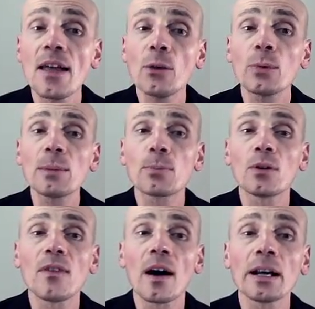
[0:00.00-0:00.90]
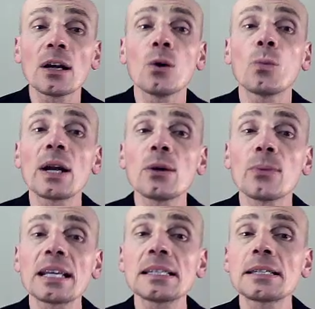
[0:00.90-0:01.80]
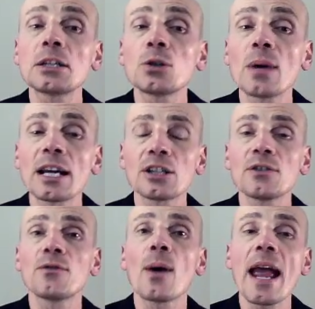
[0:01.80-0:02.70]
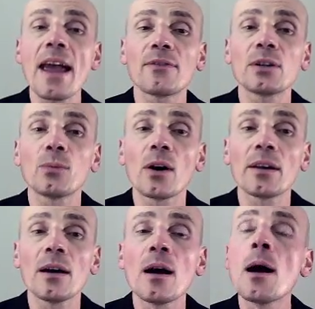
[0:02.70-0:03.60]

that we provide a win-win situation for everyone